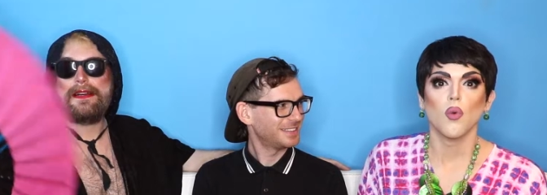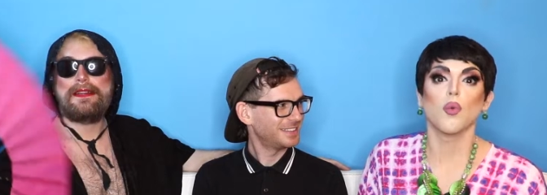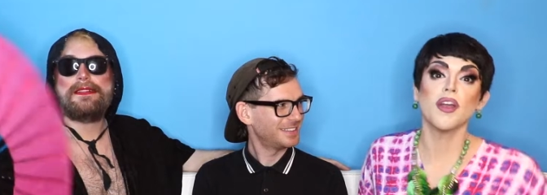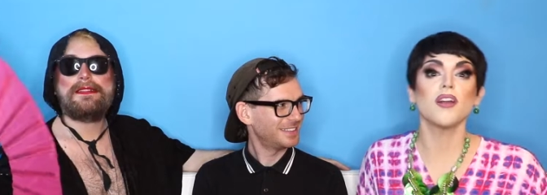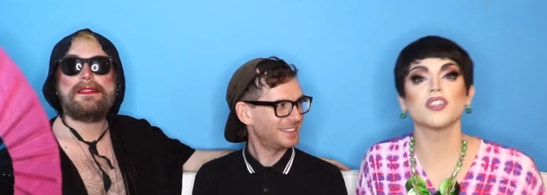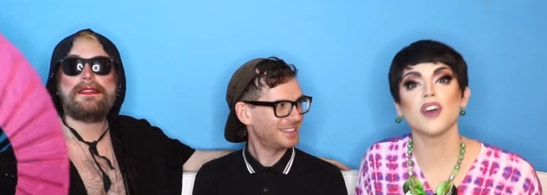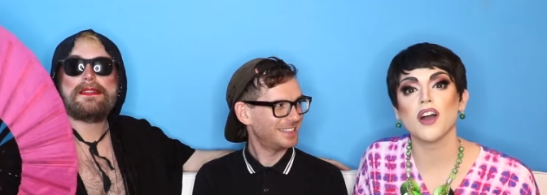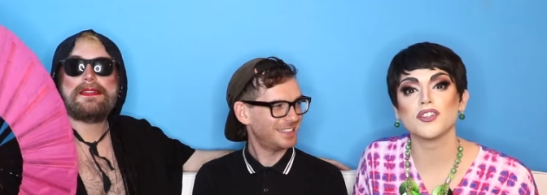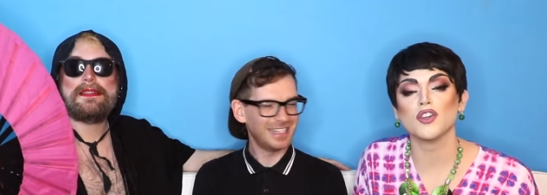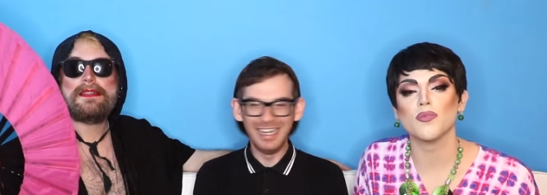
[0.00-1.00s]
Speaker 1: We're here to
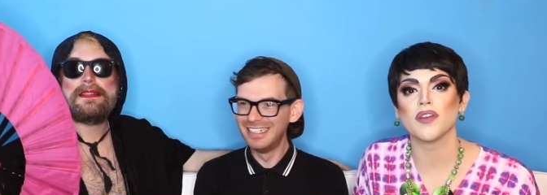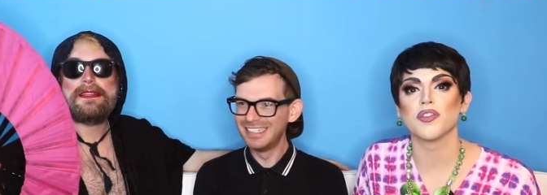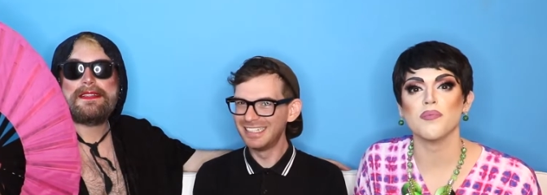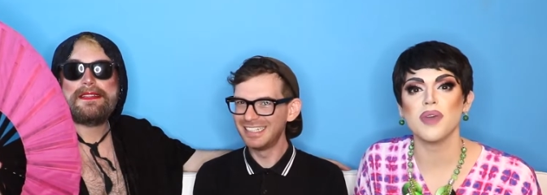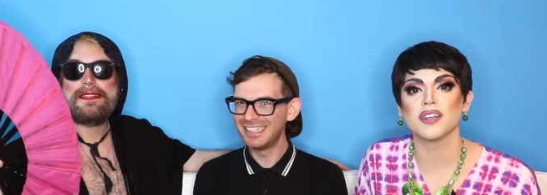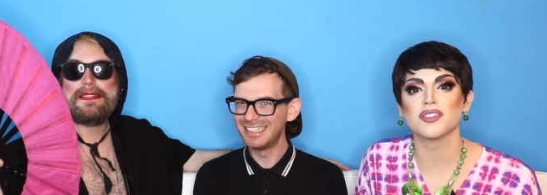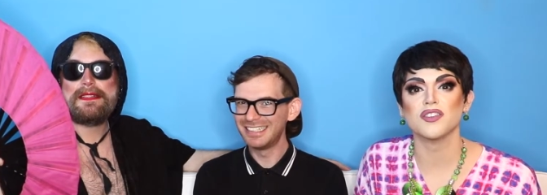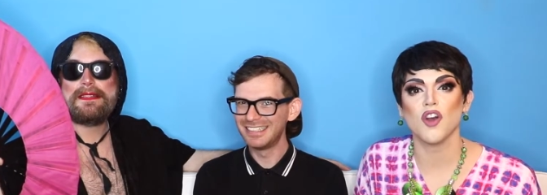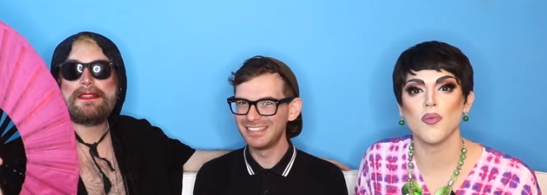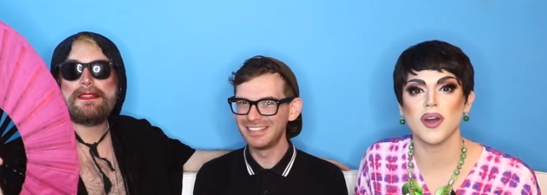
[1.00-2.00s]
talk to you about the Mx.
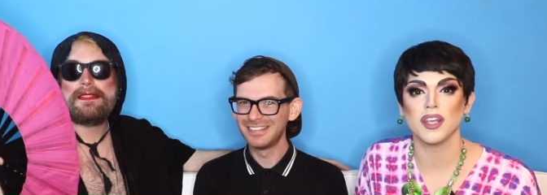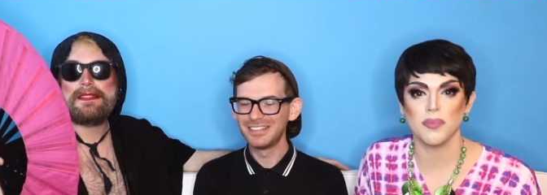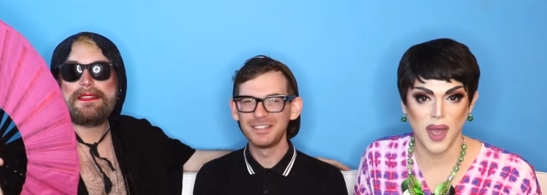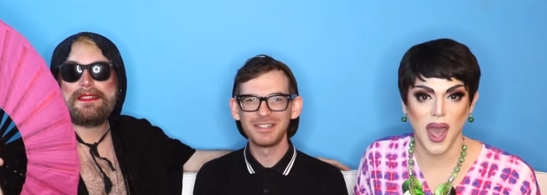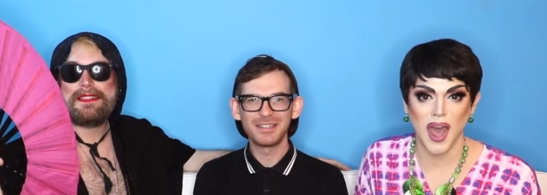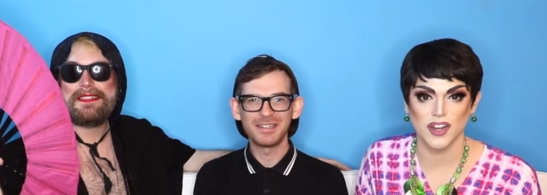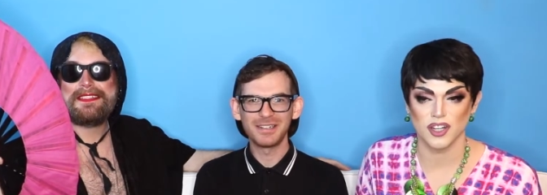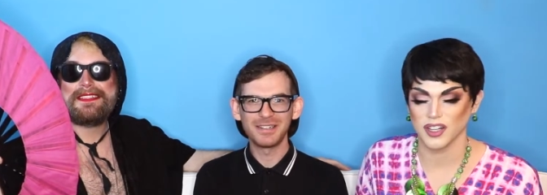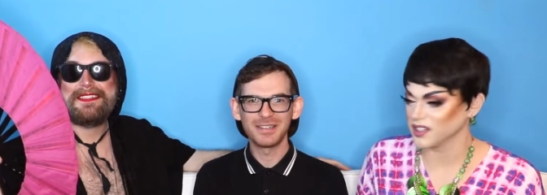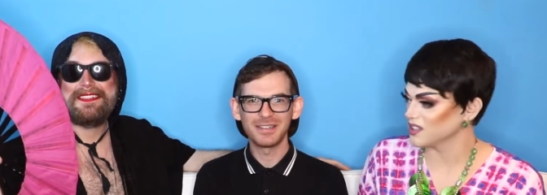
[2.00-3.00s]
Nobody
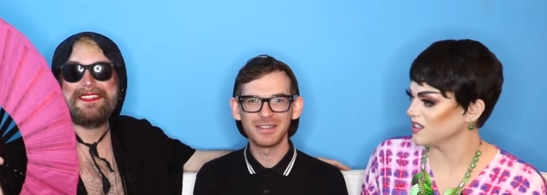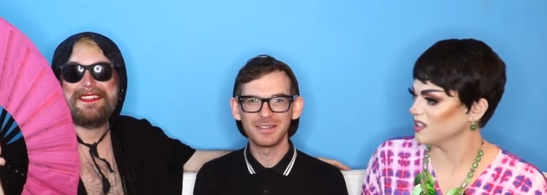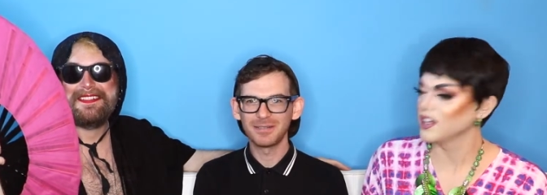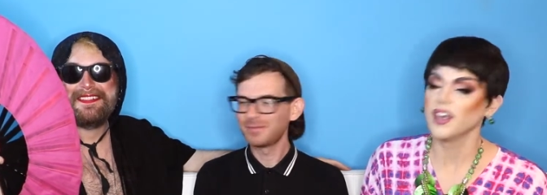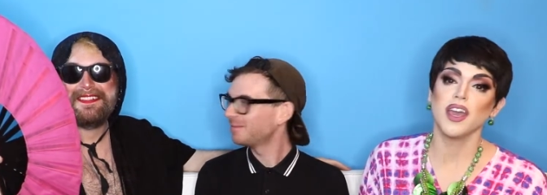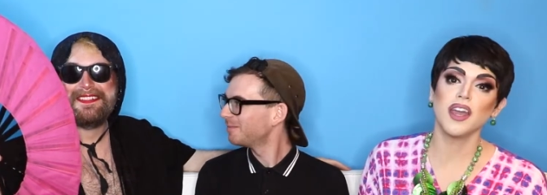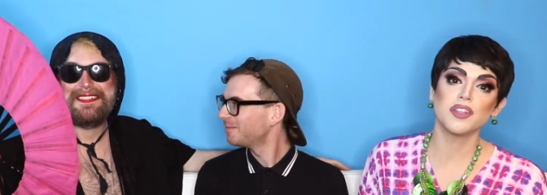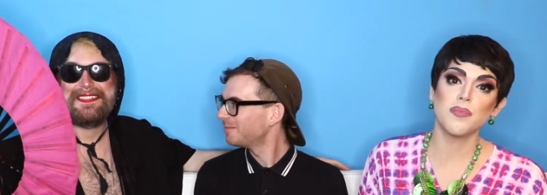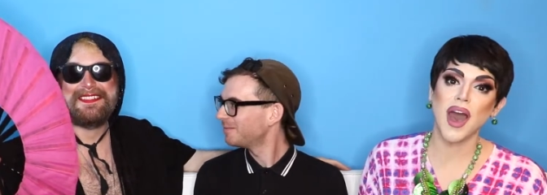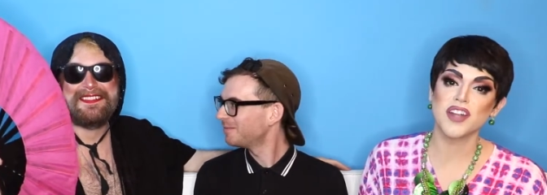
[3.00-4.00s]
pageant.
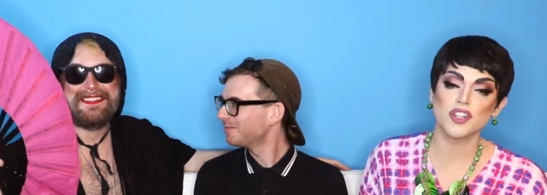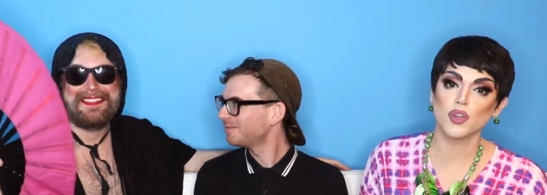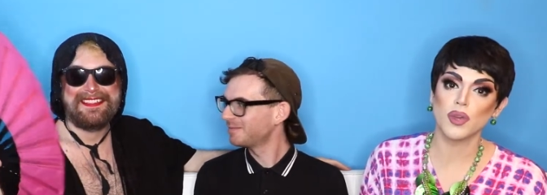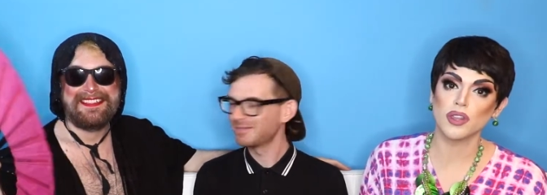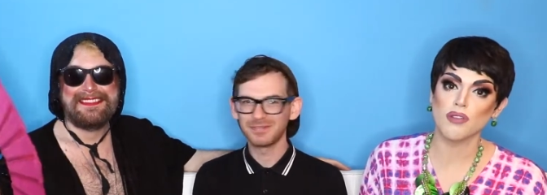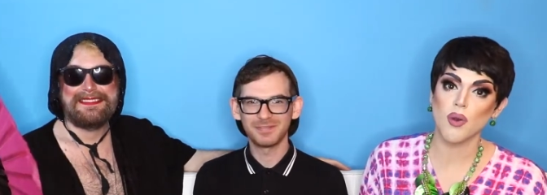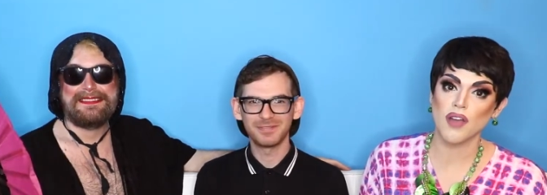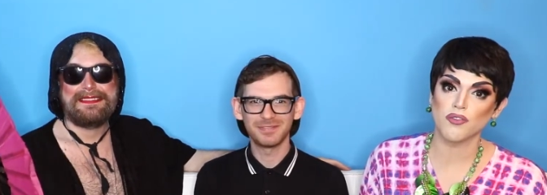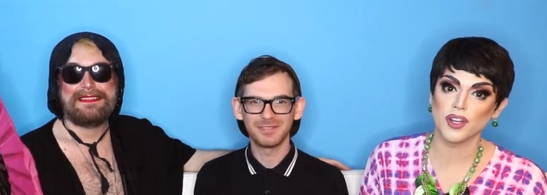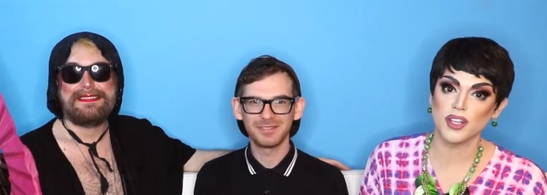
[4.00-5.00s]
It's a pageant that we throw
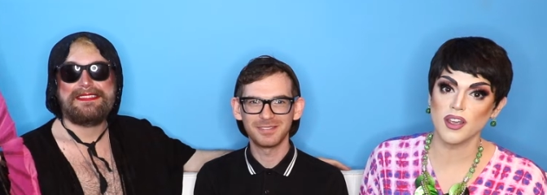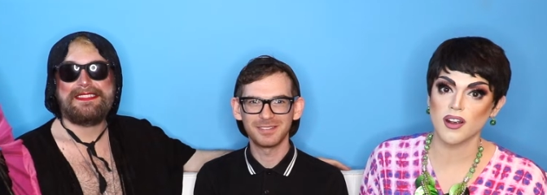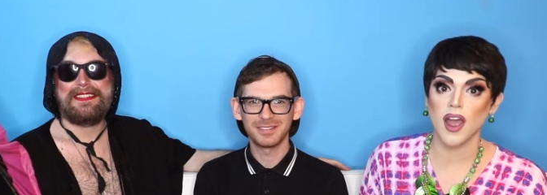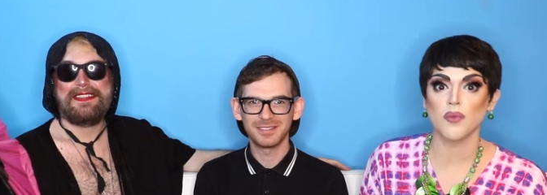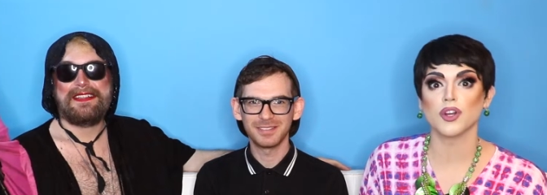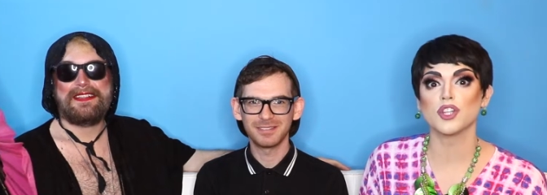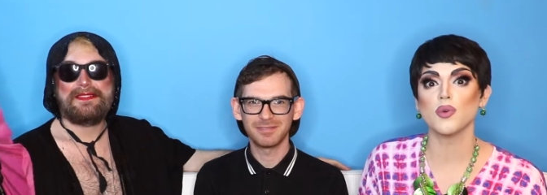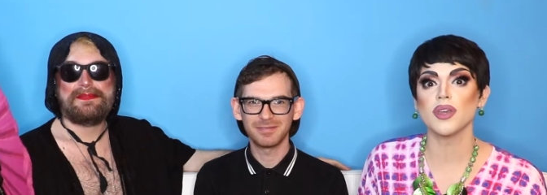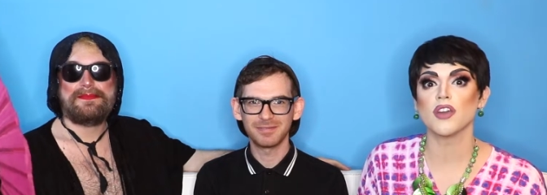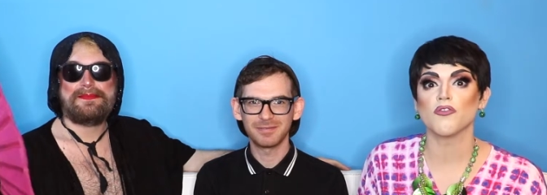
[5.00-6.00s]
every year, and we're
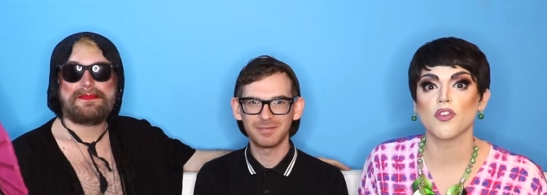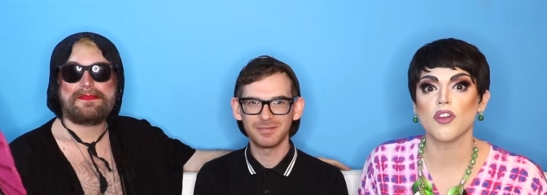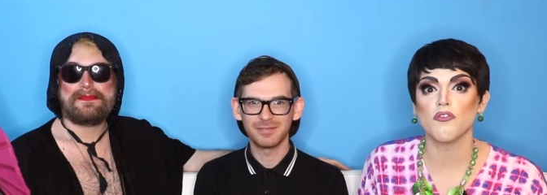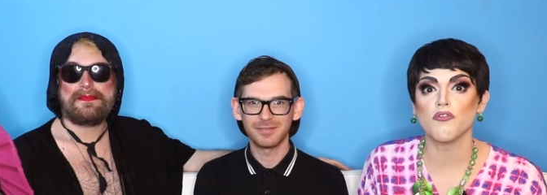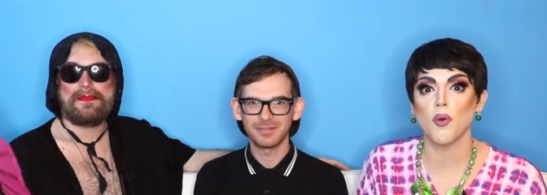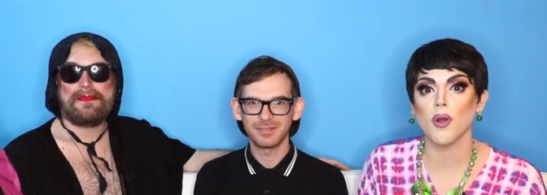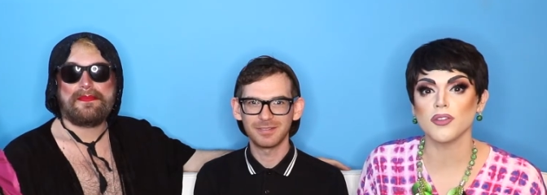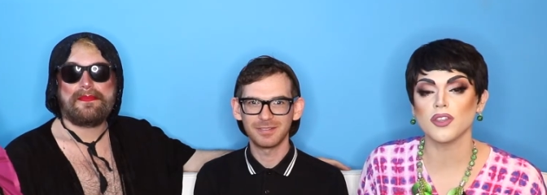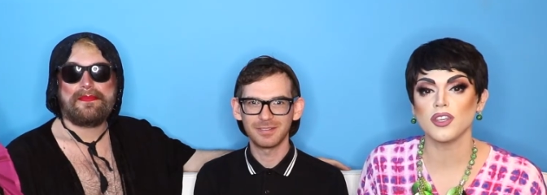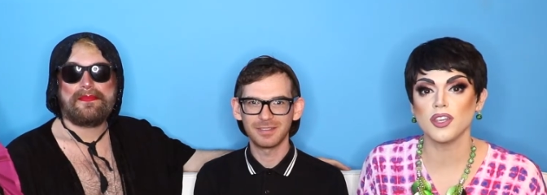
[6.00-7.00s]
doing it for the
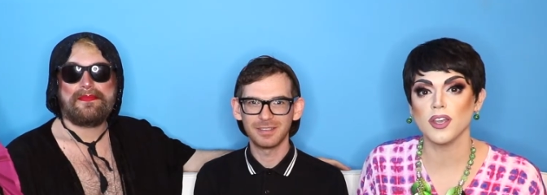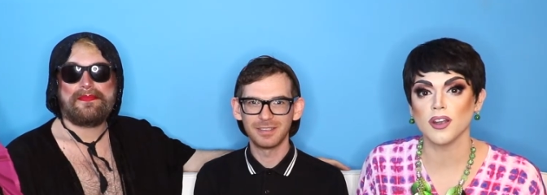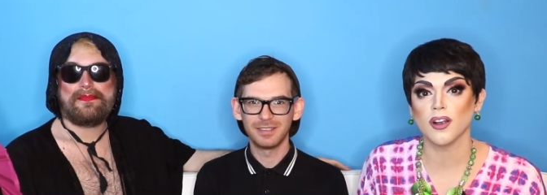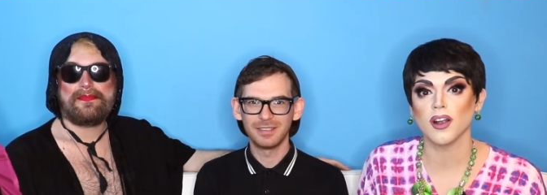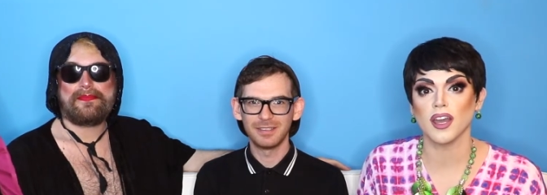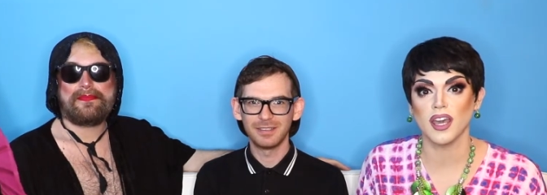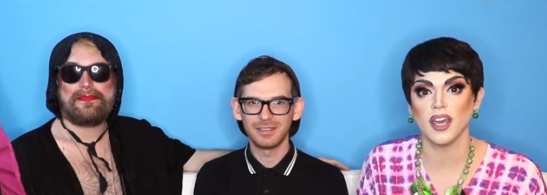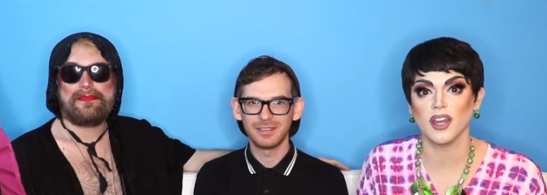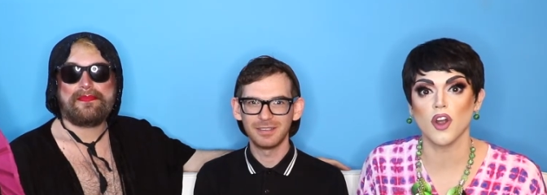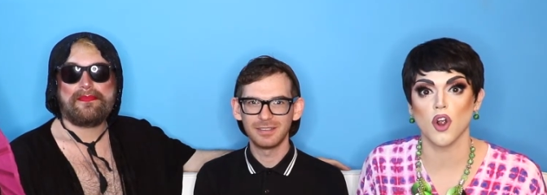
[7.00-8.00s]
fourth year
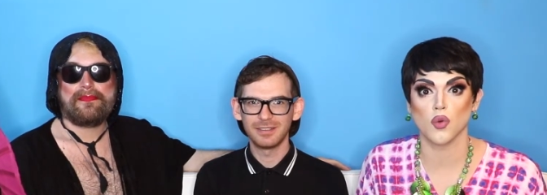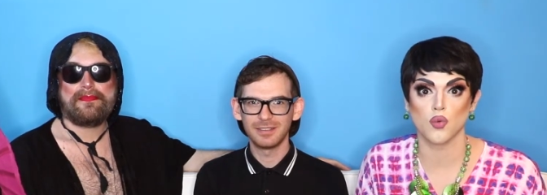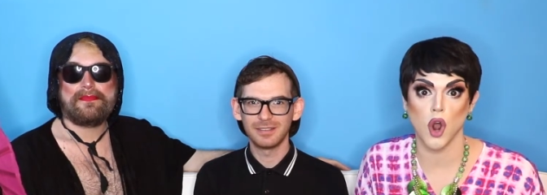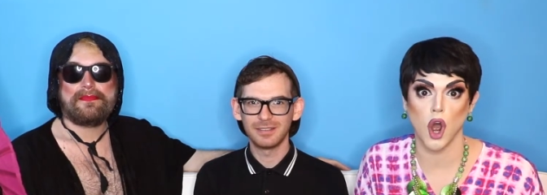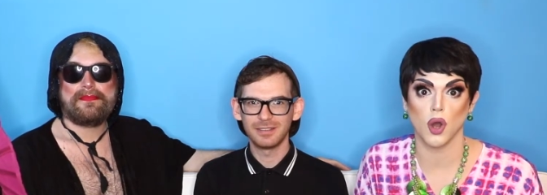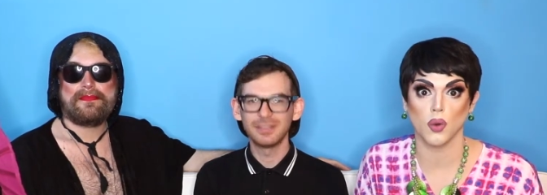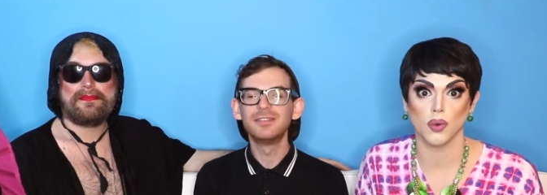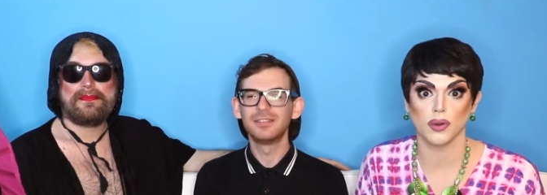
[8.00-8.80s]
in a row.